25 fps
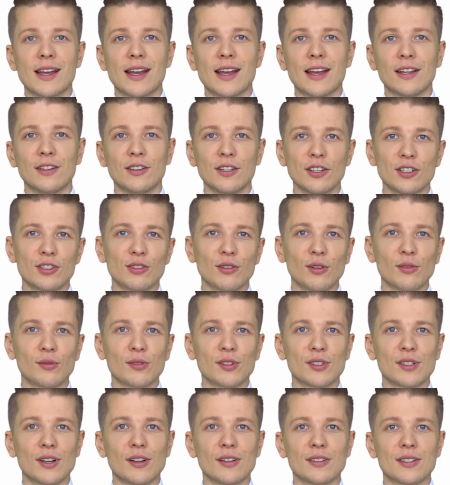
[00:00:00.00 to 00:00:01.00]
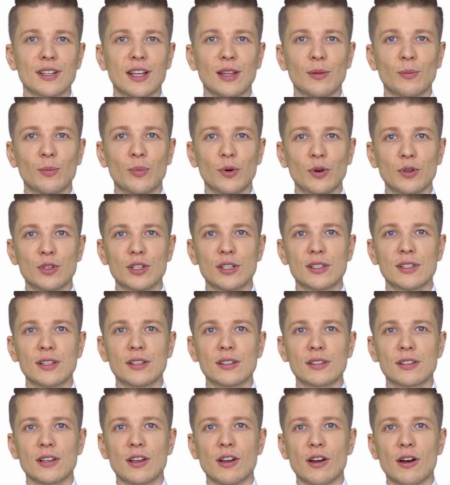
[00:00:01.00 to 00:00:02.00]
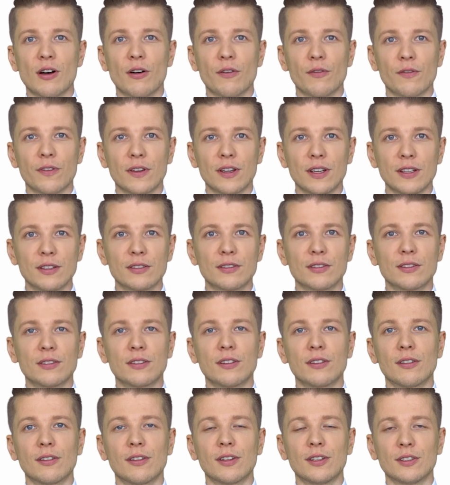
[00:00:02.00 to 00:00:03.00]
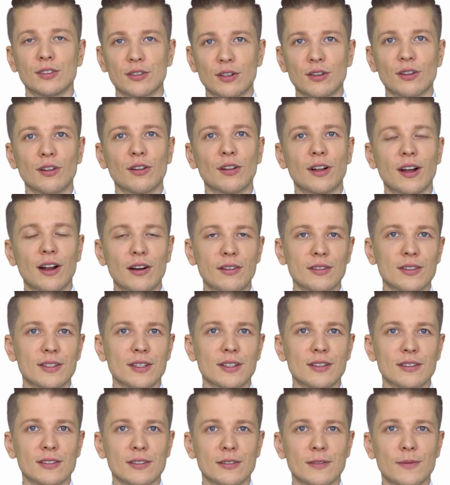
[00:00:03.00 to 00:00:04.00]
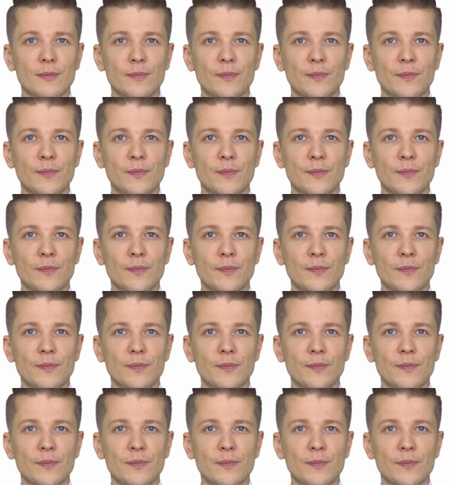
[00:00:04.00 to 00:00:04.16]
additional results, and purchases of internal currencies.